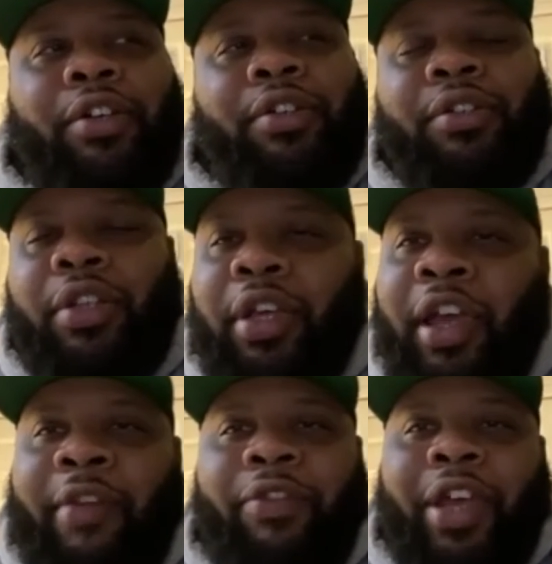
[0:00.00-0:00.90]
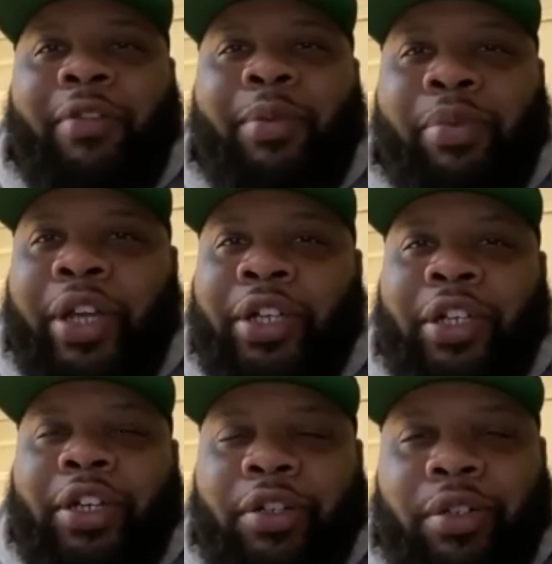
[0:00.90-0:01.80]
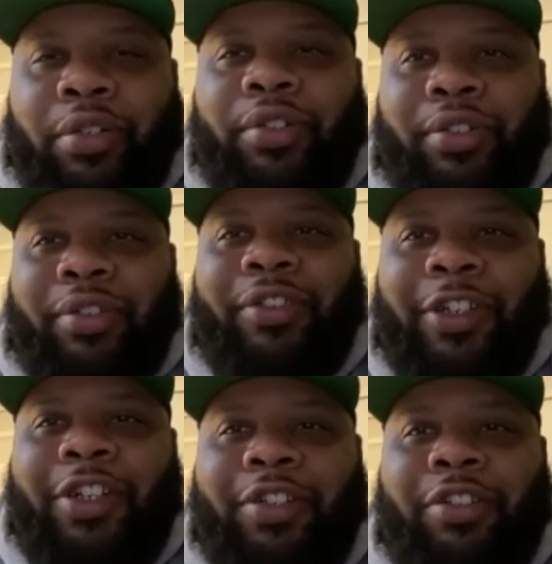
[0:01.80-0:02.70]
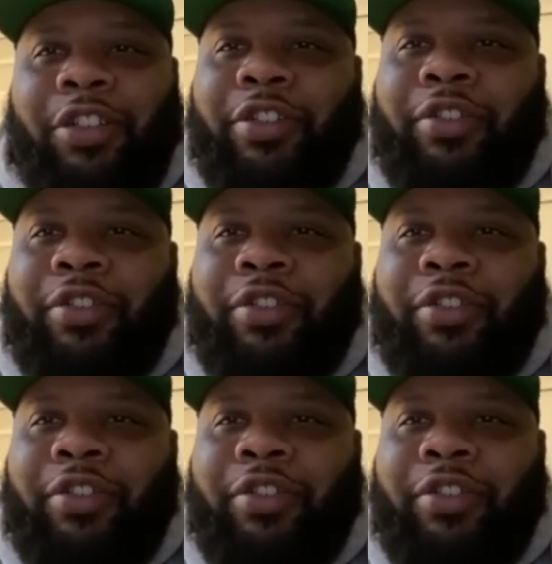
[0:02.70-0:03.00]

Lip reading: thing. I feel like we bring the cool to